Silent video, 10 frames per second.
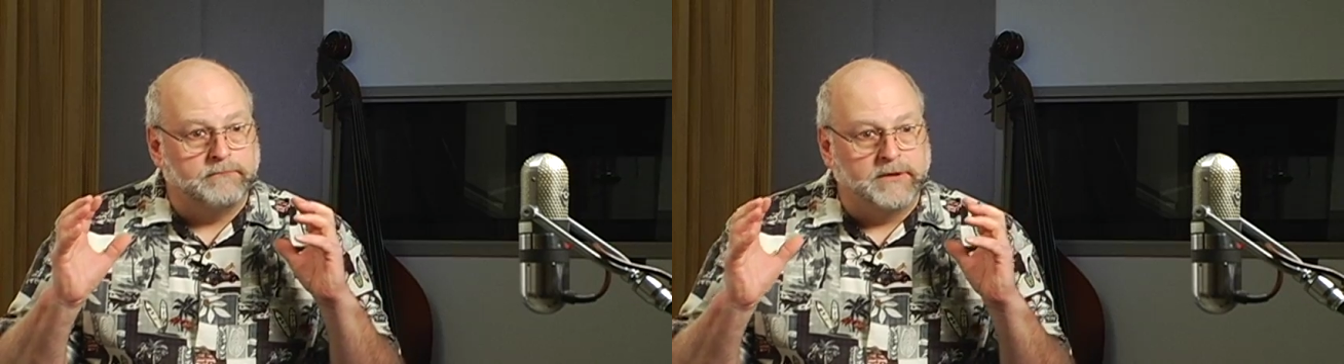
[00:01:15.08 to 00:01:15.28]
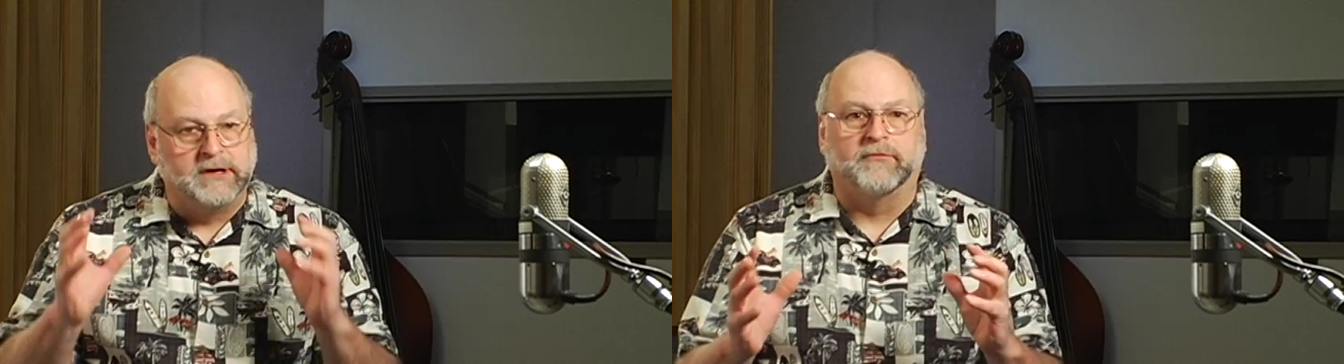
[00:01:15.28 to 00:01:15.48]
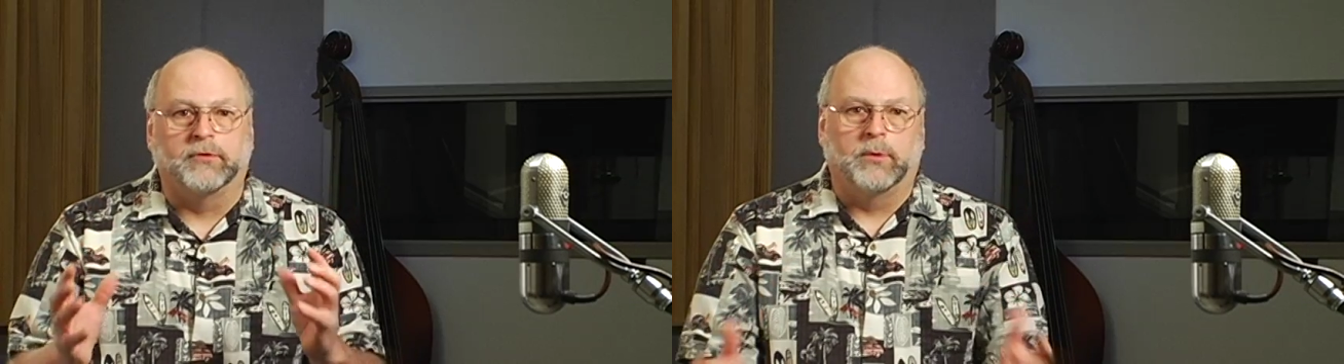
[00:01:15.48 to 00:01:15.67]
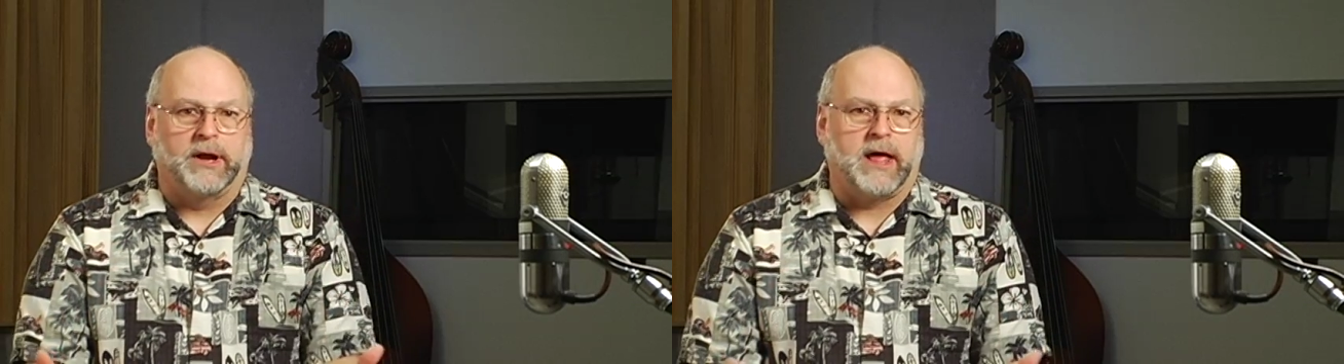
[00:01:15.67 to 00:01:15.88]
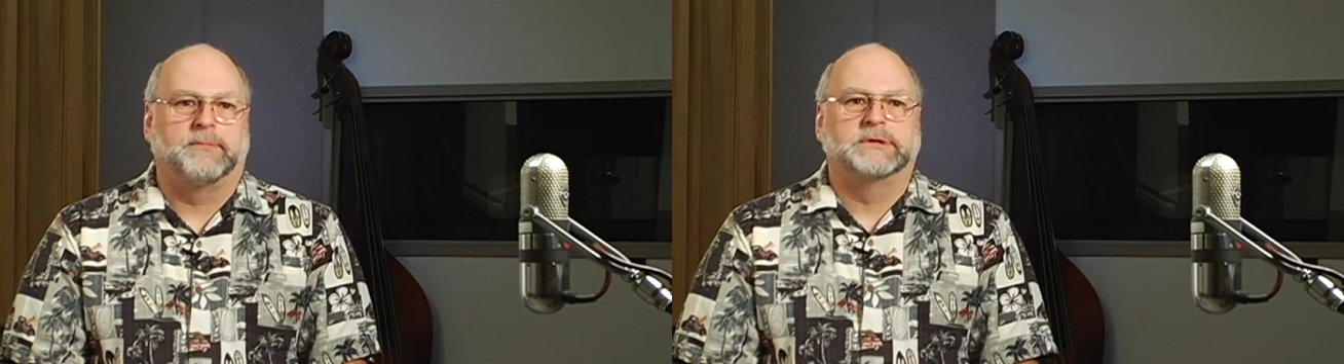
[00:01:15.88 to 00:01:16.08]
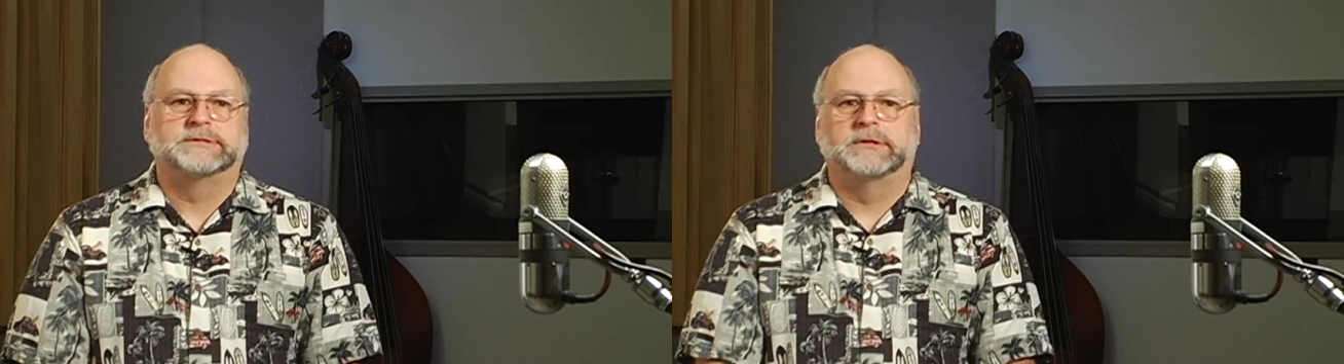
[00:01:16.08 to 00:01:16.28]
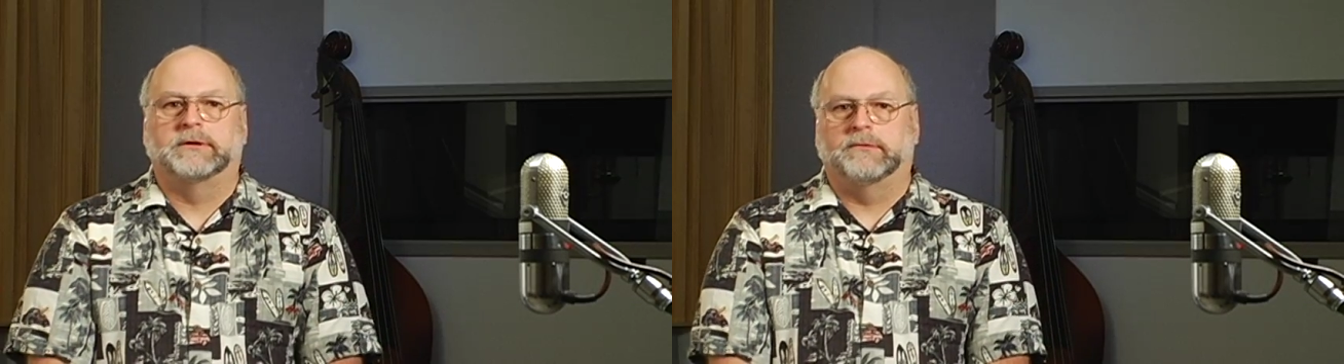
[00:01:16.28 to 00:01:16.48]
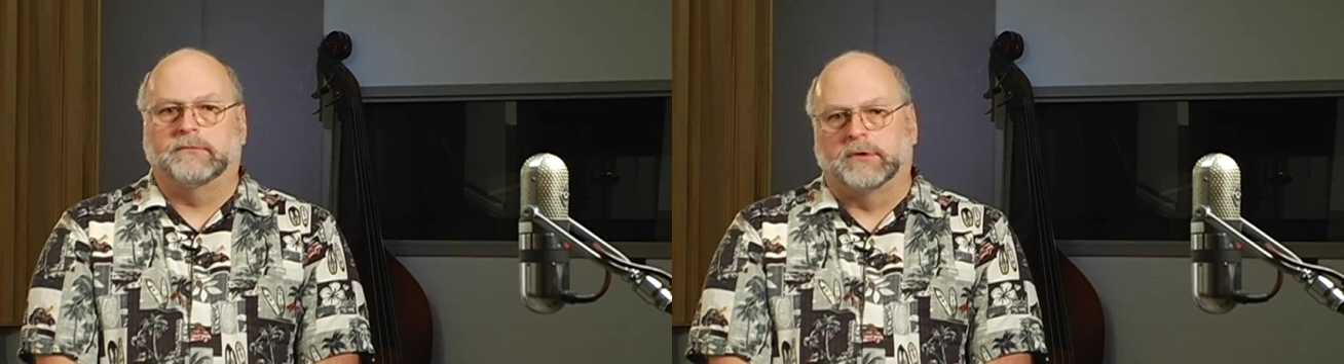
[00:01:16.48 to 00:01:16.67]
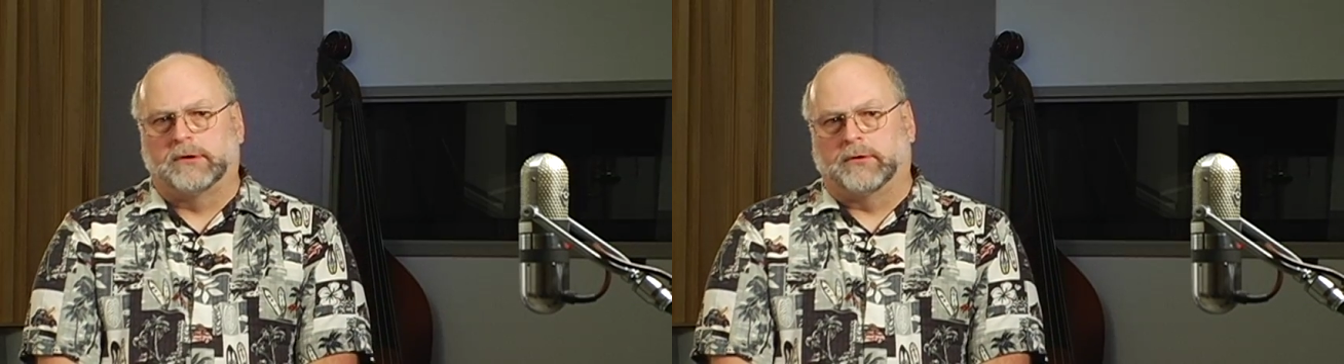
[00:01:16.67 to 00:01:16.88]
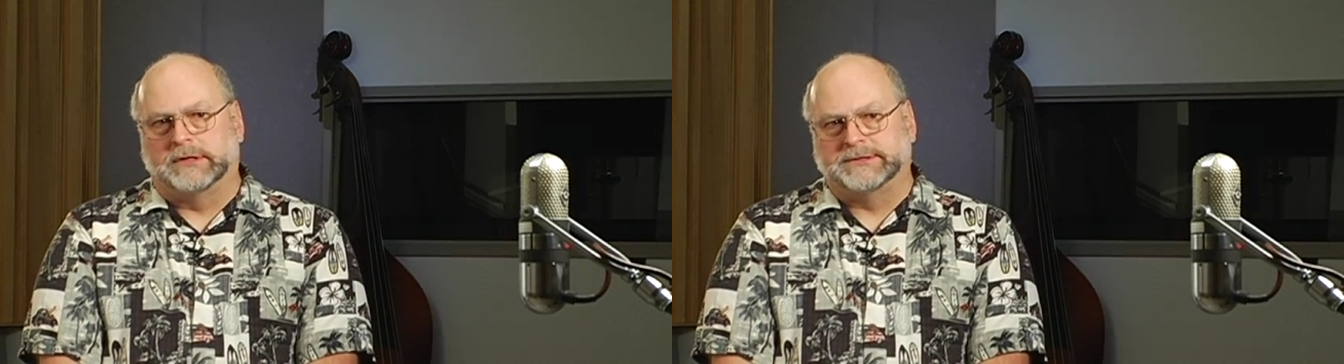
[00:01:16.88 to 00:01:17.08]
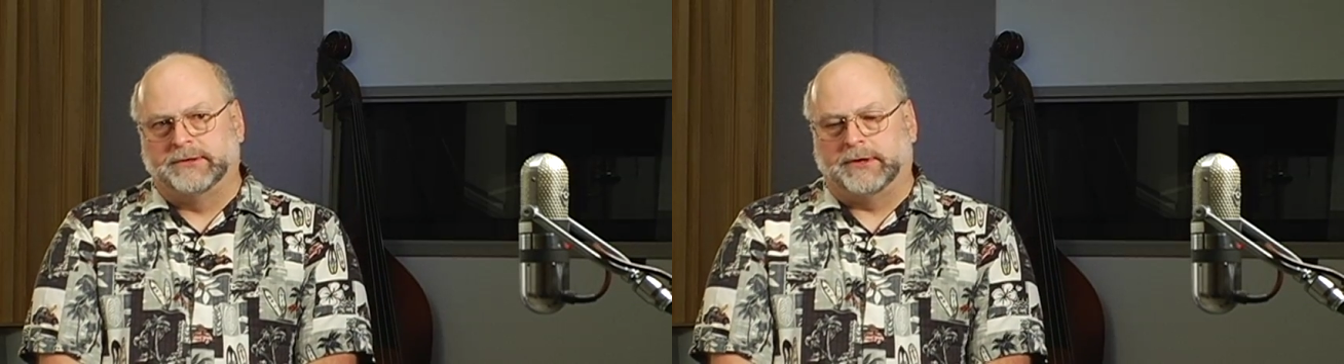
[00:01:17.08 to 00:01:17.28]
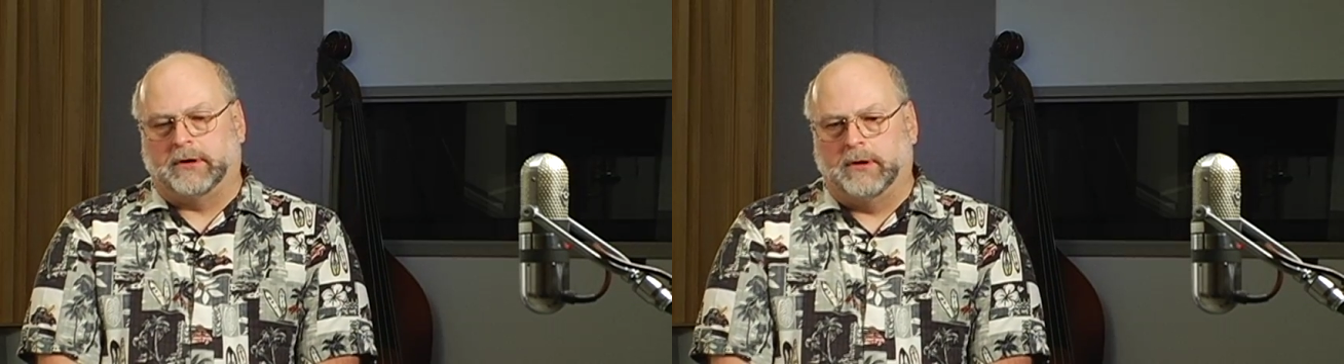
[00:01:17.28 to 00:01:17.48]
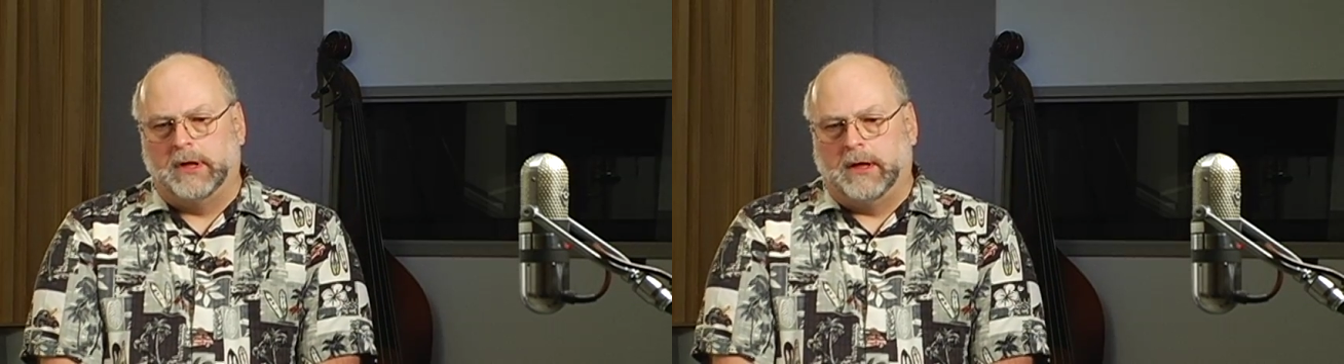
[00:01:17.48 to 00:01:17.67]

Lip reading: govern what happens in the recording studio.